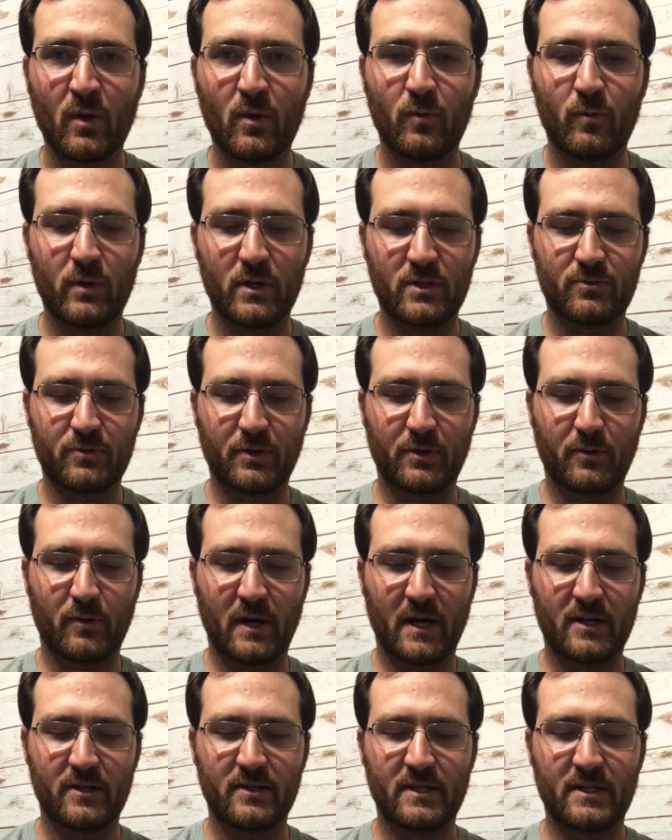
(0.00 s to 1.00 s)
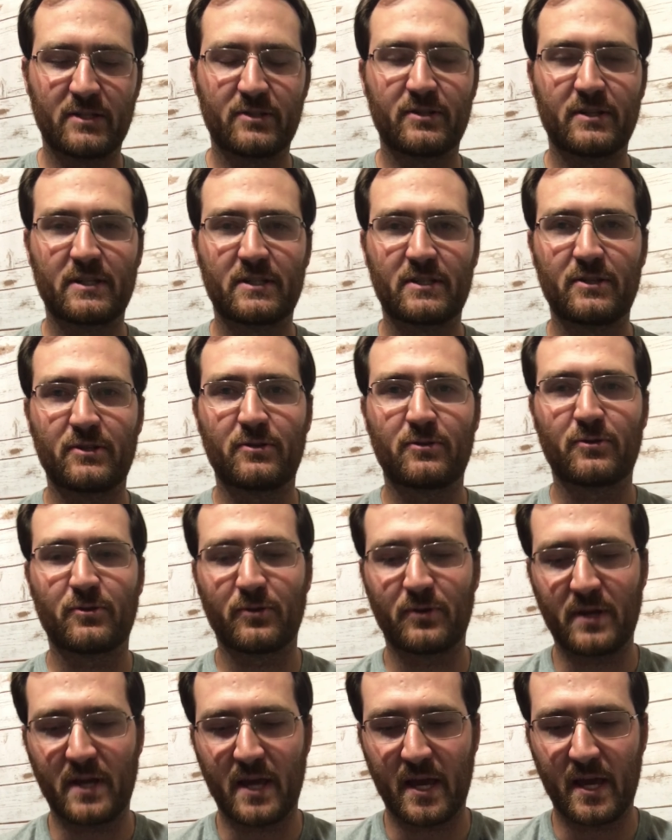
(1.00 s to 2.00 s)
which required districts to
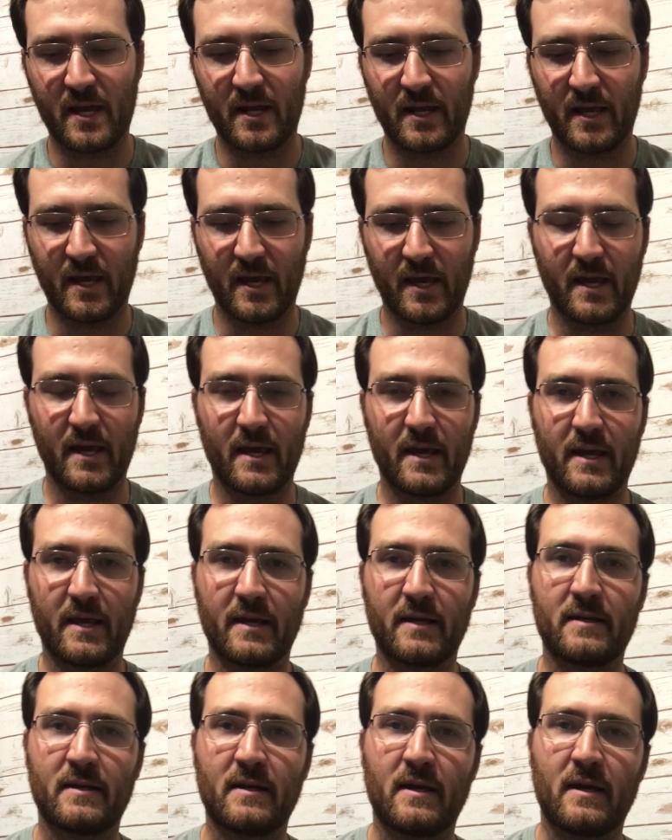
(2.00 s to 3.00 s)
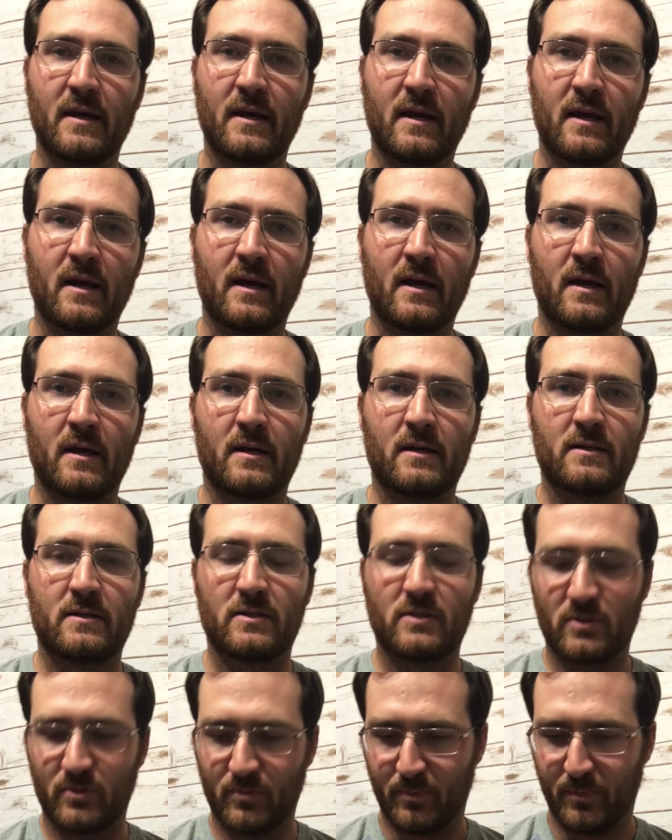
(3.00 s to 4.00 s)
create a
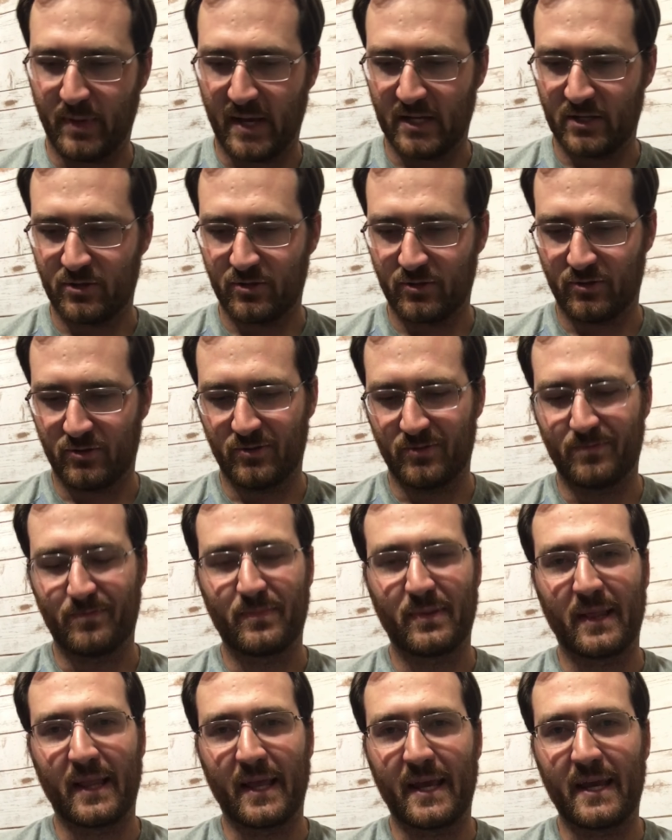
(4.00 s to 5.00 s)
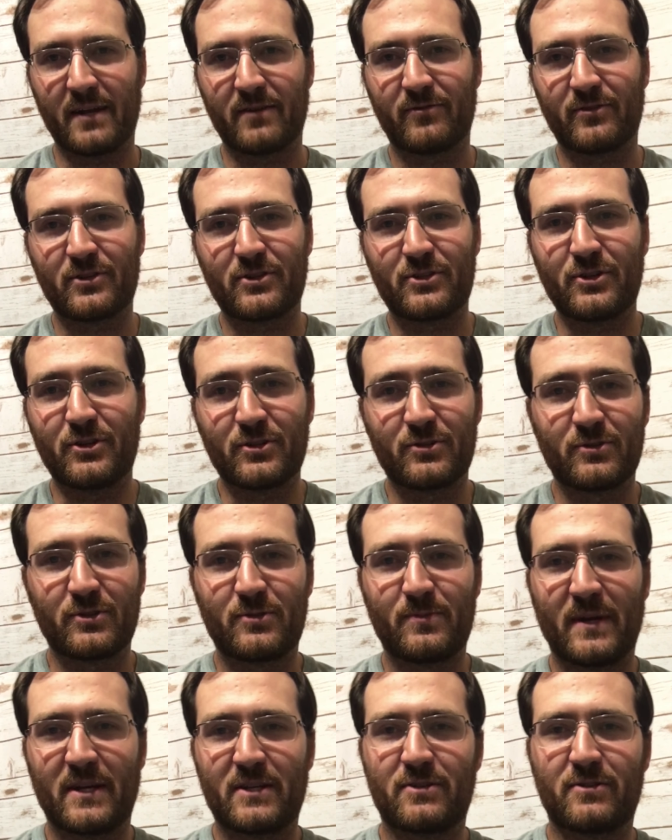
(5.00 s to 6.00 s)
special plan for students with
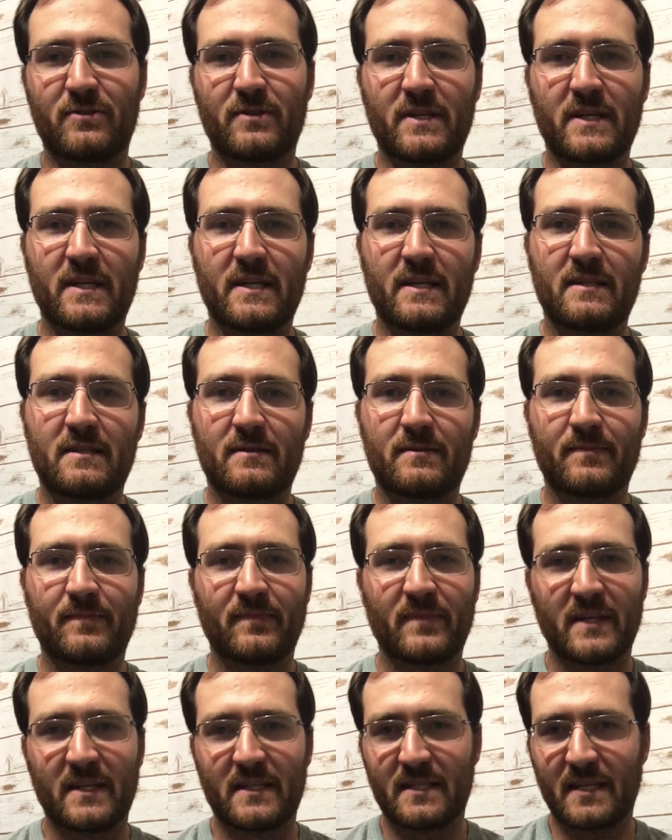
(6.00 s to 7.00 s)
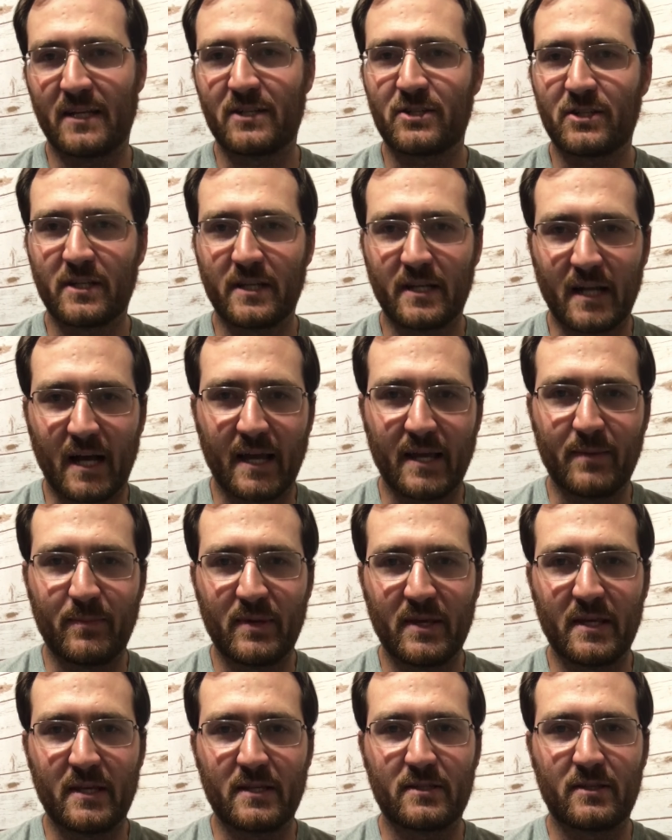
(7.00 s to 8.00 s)
special needs, essentially an
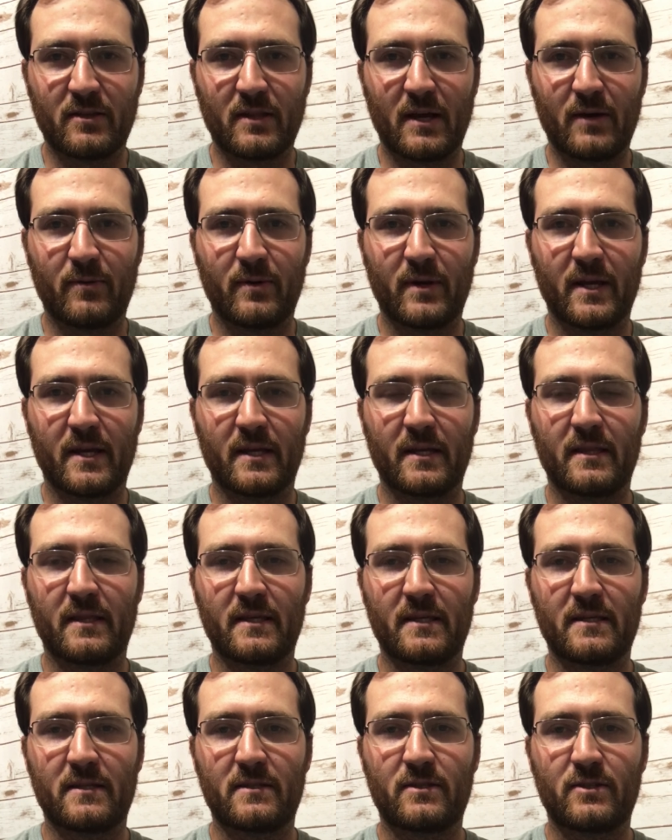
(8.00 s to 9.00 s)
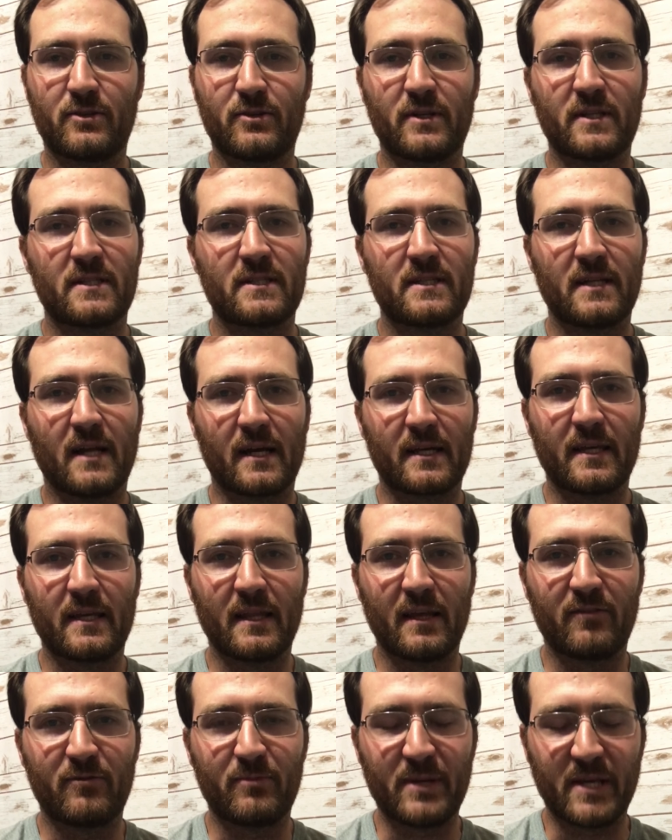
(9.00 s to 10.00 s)
IEP, so that way the students did not get
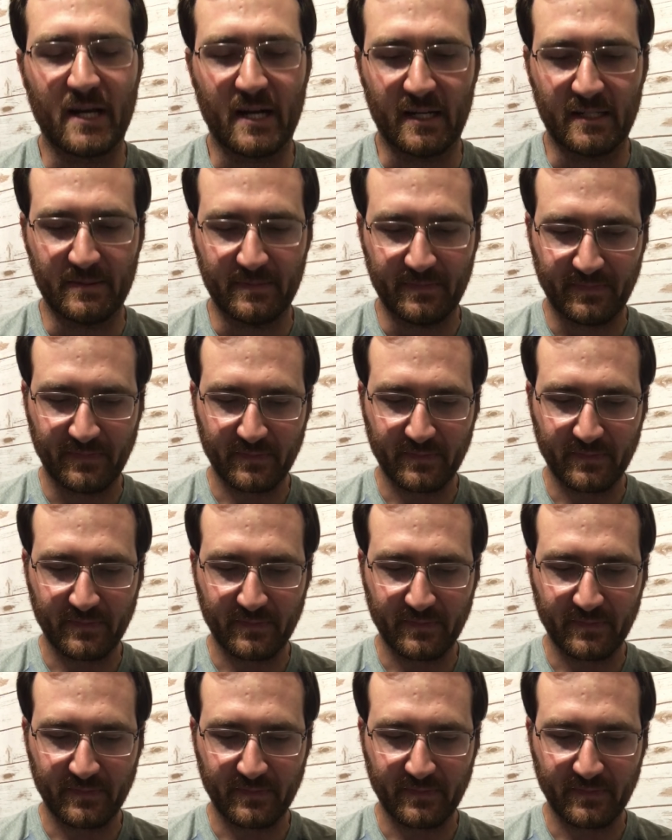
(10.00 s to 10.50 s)
left behind.